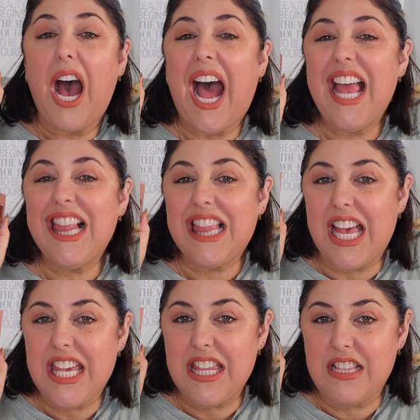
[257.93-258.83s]
I
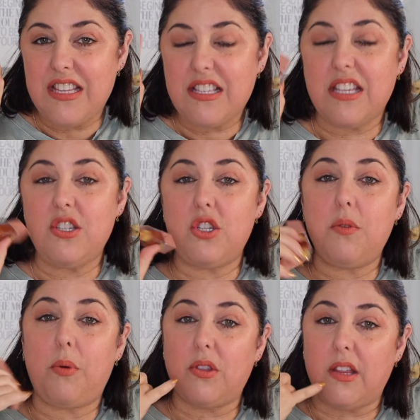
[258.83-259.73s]
like that this can do
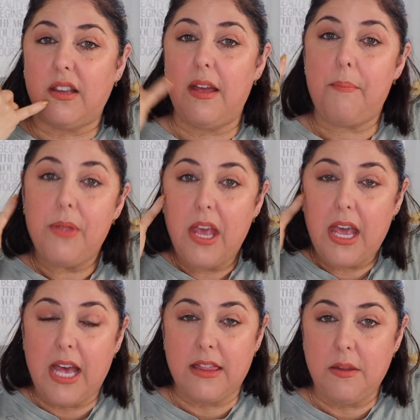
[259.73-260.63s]
both the lip
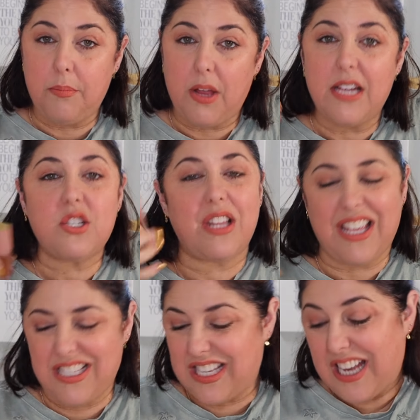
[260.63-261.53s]
and the blush. Like
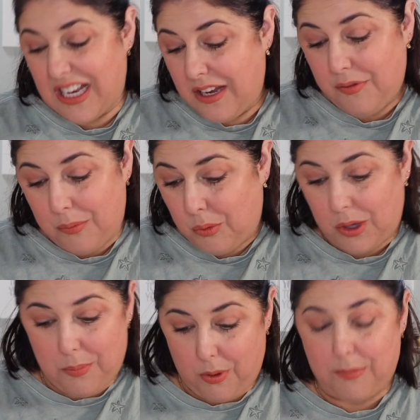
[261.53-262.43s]
I said, any of them
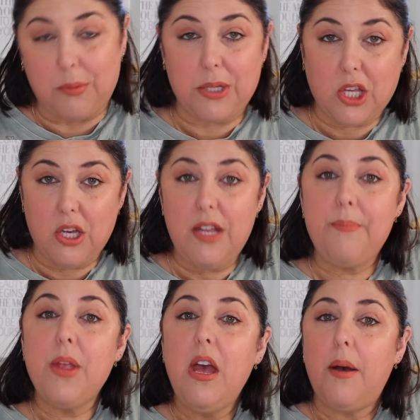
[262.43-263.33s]
really probably could
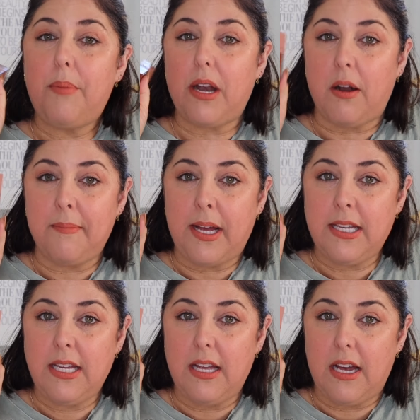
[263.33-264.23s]
but
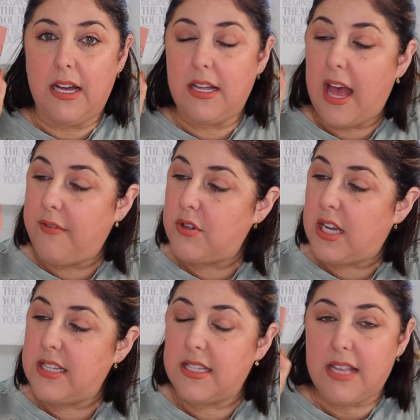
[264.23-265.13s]
Armani uh,
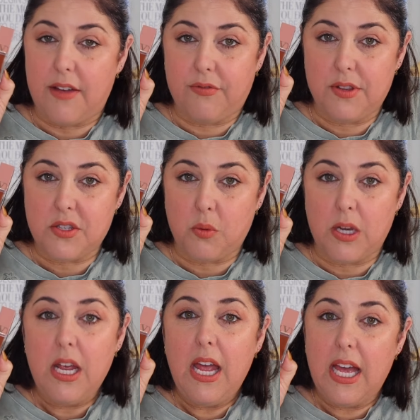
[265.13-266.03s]
advertises that for this one.
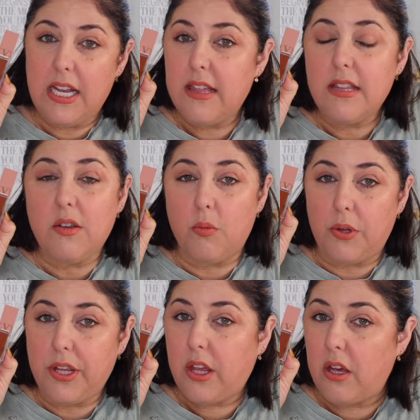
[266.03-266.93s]
And I think they're
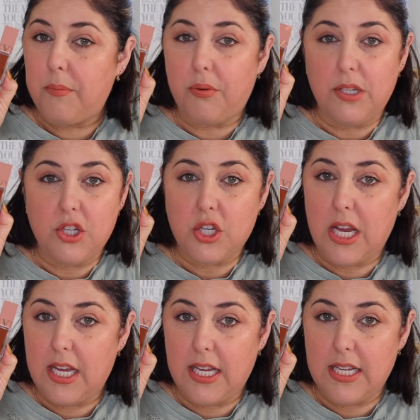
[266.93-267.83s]
really good. Pretty
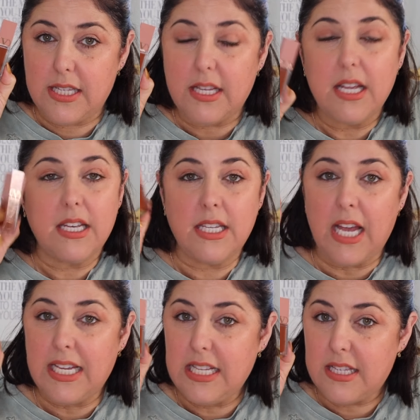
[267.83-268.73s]
shades,
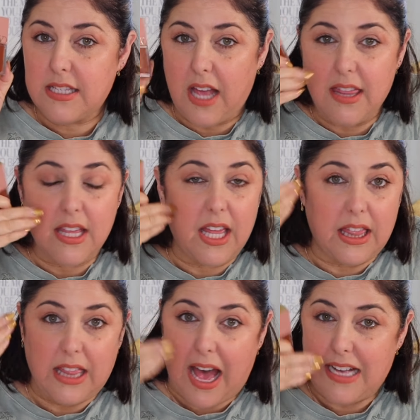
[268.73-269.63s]
nice. I think it
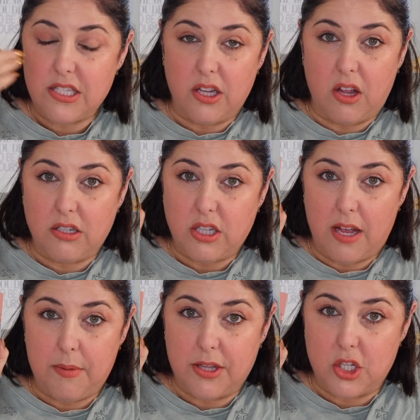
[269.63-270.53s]
lasts a long
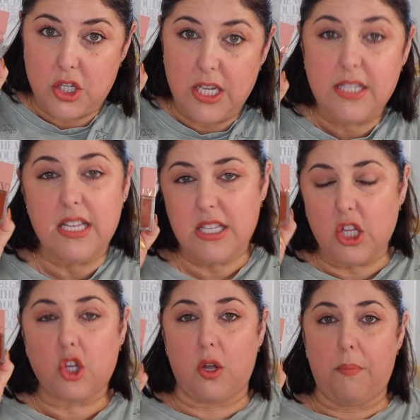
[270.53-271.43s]
time on the cheeks. It's
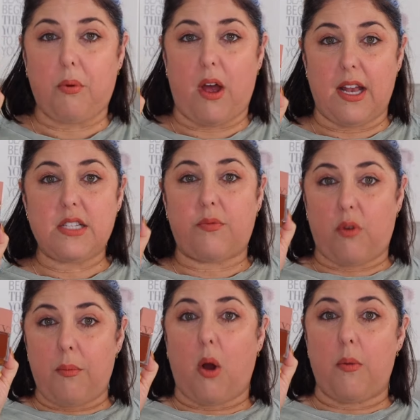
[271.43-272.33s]
a good product
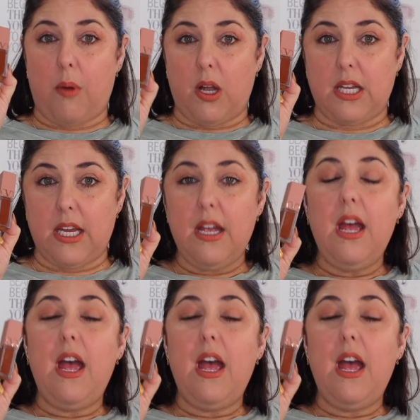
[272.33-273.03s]
from Armani.